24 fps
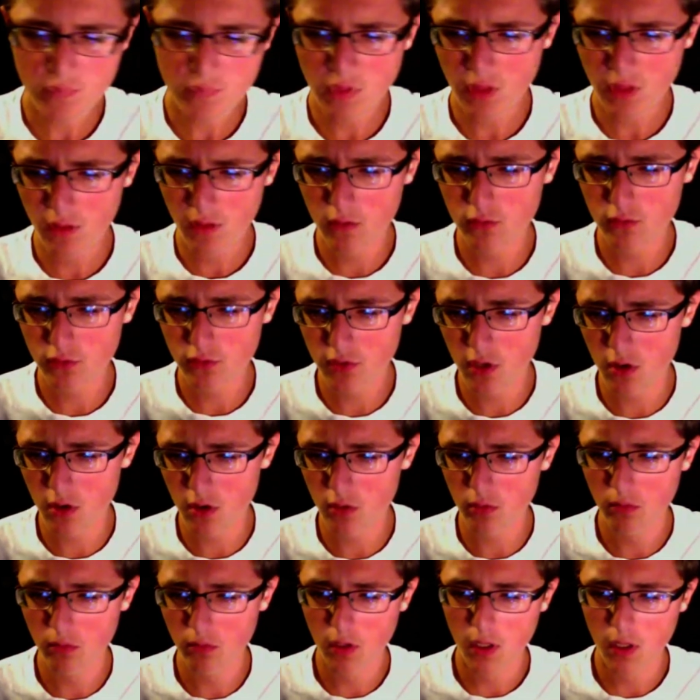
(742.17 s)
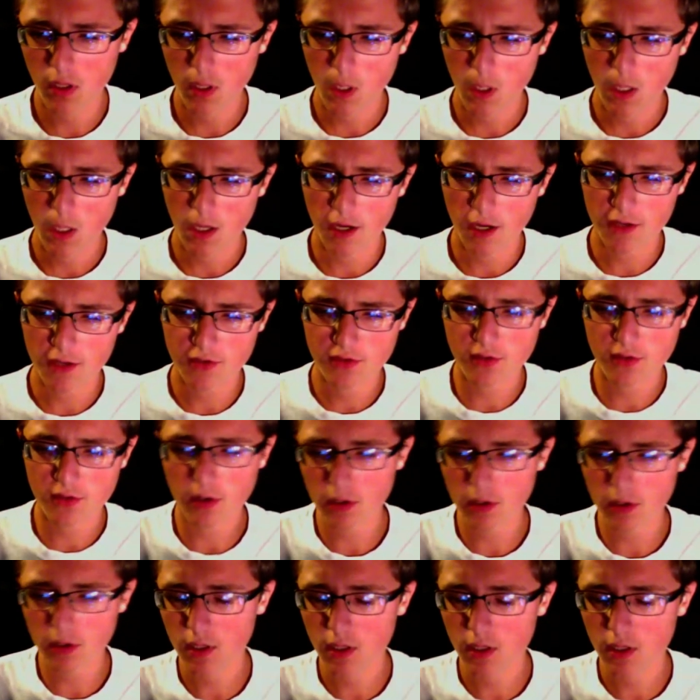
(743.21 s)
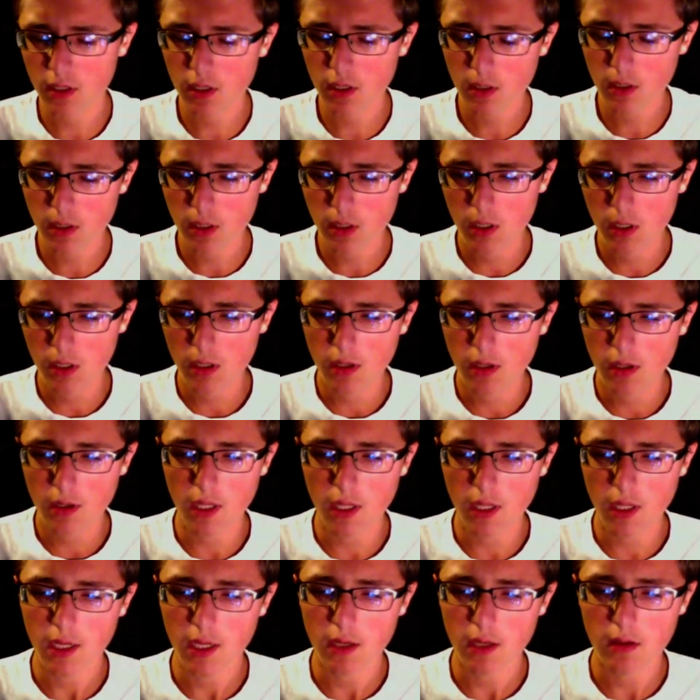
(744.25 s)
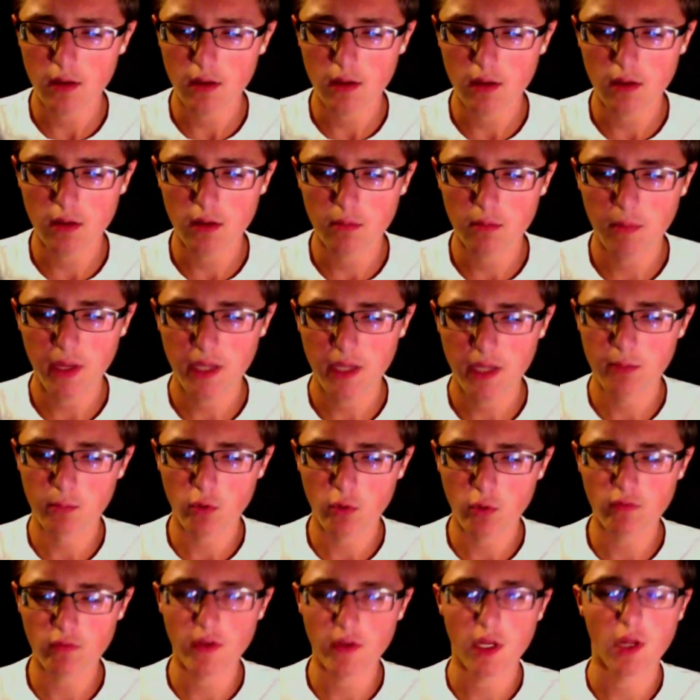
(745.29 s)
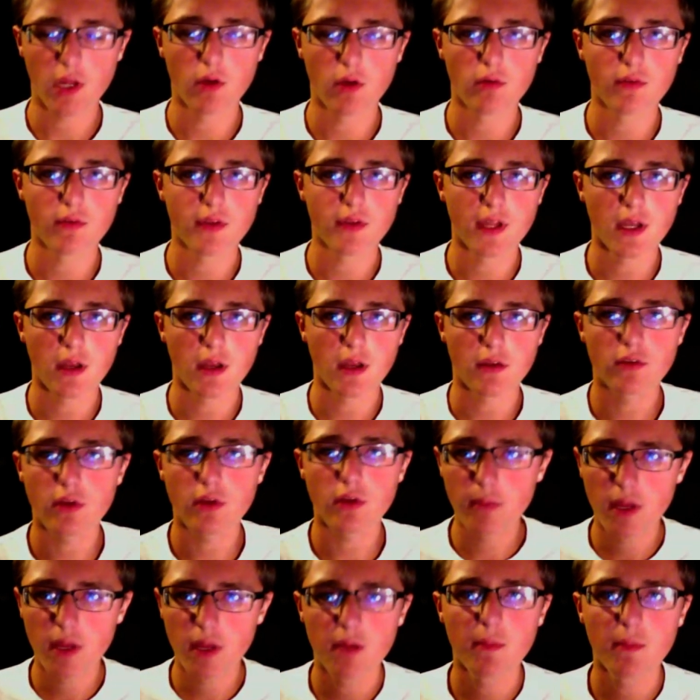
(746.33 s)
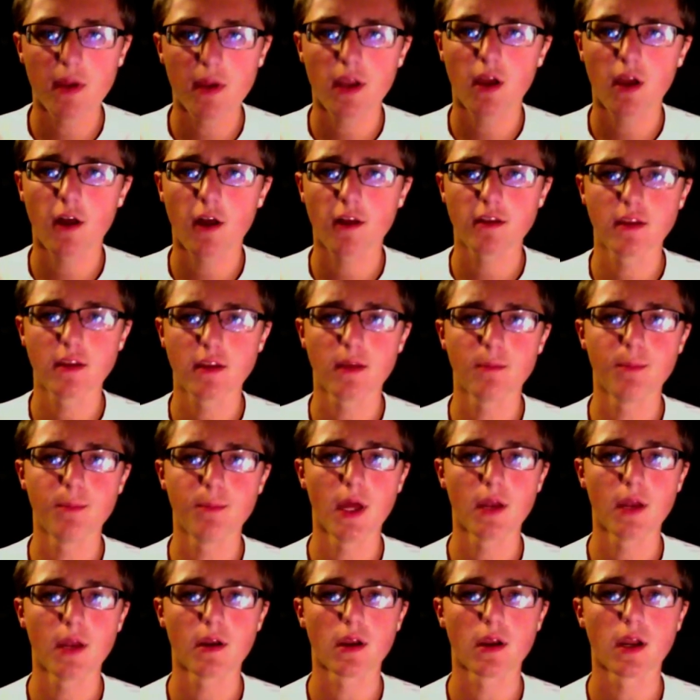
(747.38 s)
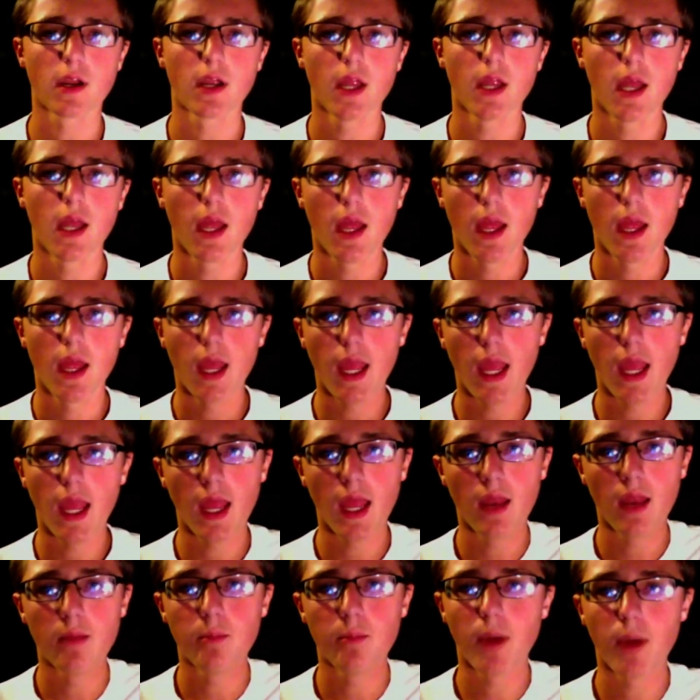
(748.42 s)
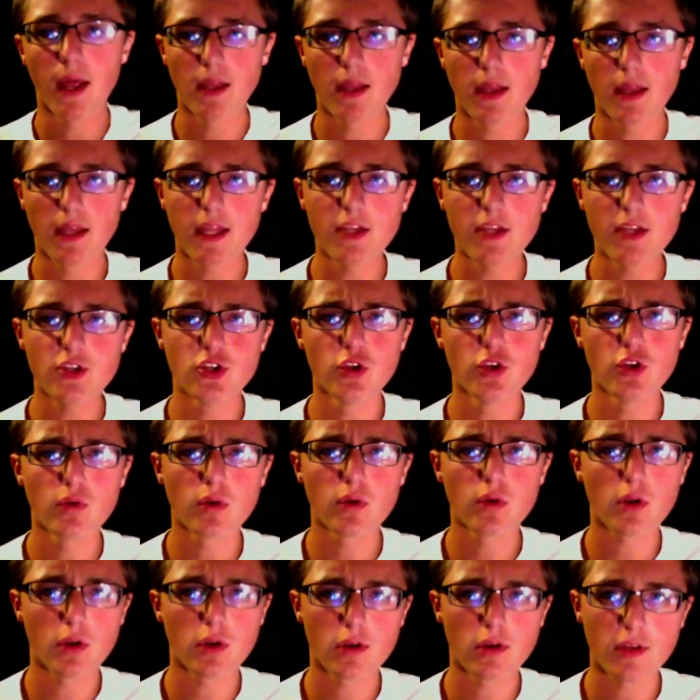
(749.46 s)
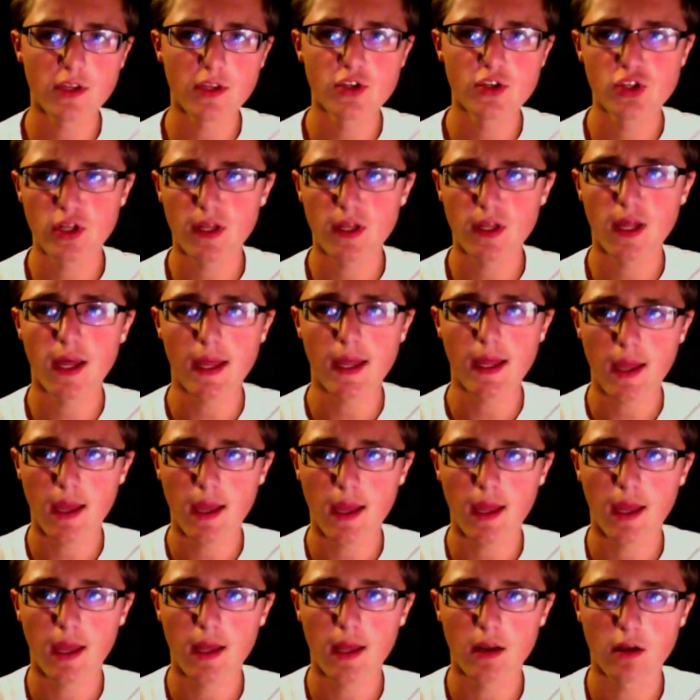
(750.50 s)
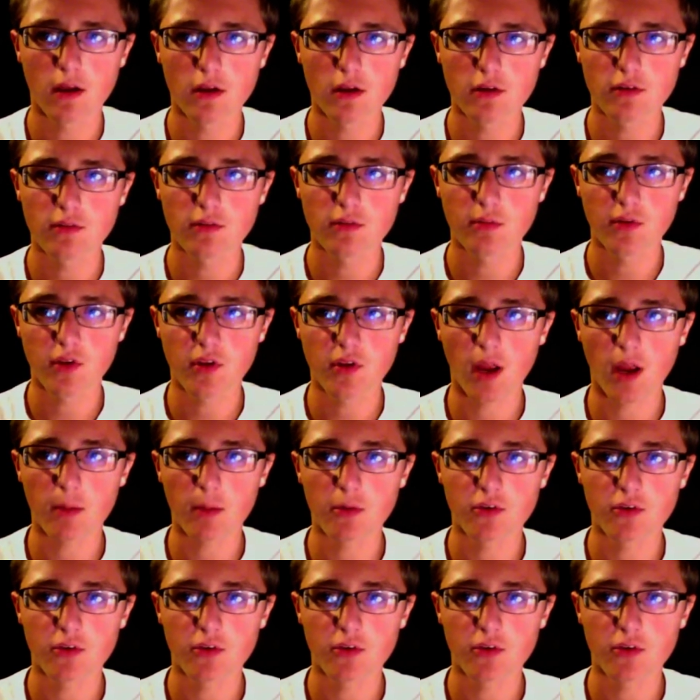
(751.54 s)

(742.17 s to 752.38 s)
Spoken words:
So I started like making more videos, and I started making my content better. And by late June, early July, I had 100 subscribers.